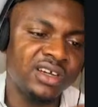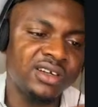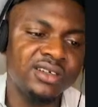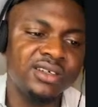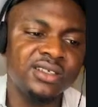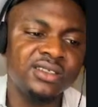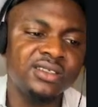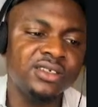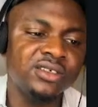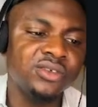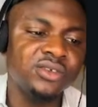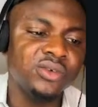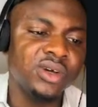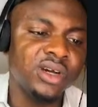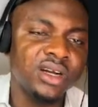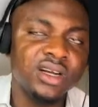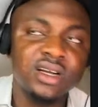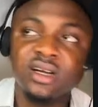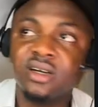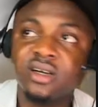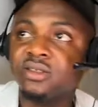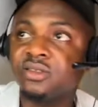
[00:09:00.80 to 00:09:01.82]
create a new
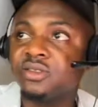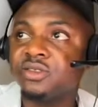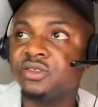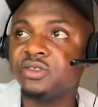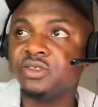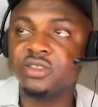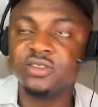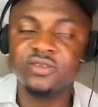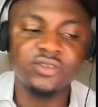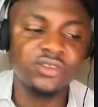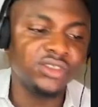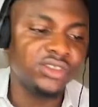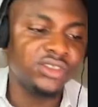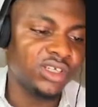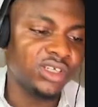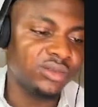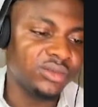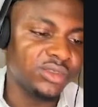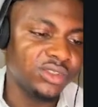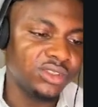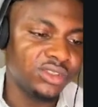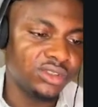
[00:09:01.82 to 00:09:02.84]
account just for
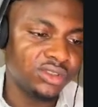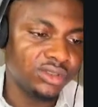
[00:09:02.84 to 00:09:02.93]
Germany.